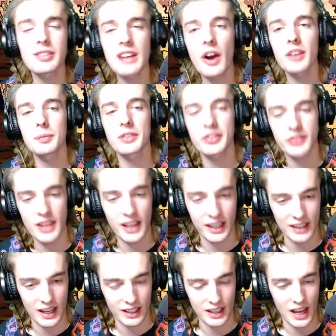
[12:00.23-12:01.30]
what I was mistaken
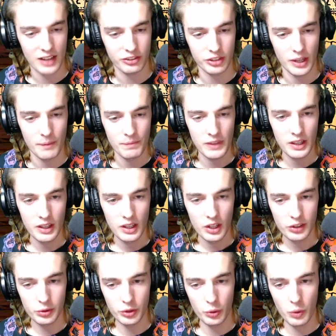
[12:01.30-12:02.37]
on. Gotcha.
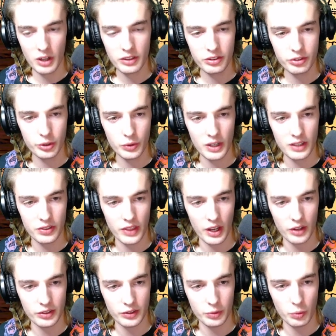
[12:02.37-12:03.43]
We do 1, 2 right there,
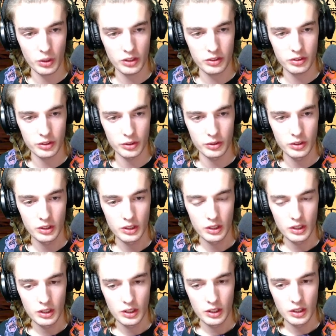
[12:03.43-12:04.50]
so it's 1, 2.
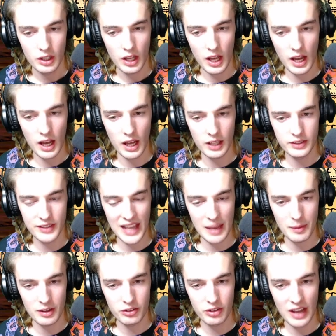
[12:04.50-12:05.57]

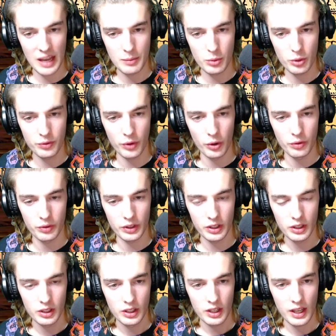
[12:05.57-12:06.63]
Damage. I move over,
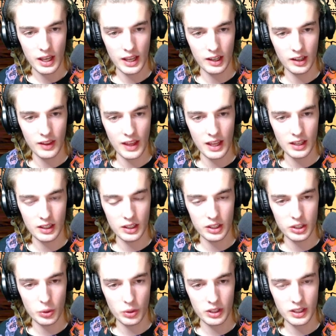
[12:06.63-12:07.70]
and then
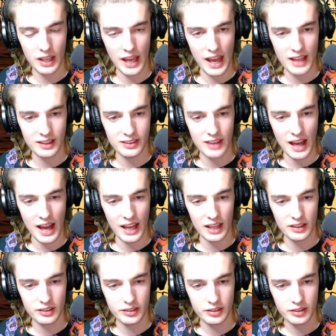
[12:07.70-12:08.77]
your cat
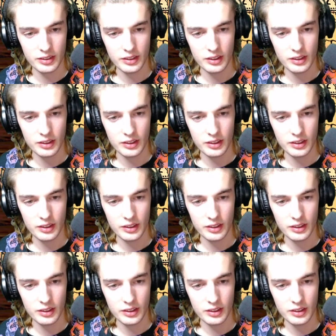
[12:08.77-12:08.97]
dies,